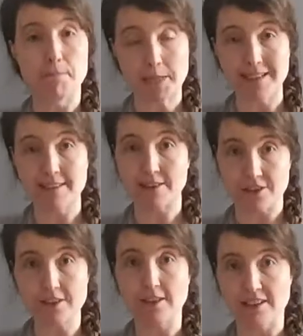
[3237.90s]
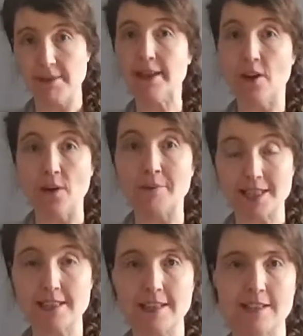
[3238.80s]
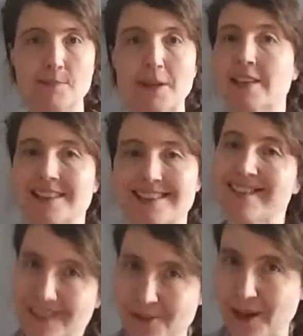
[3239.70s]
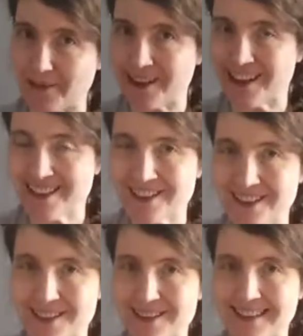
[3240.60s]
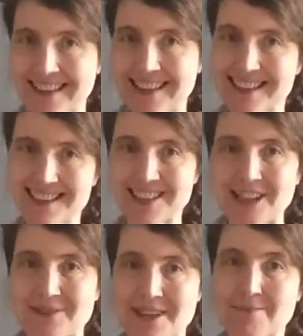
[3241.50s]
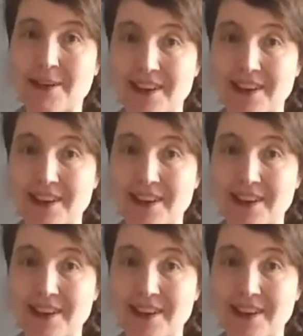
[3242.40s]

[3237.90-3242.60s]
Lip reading: but there still have been no empty seats because you may or may not know this, ladies and gentlemen,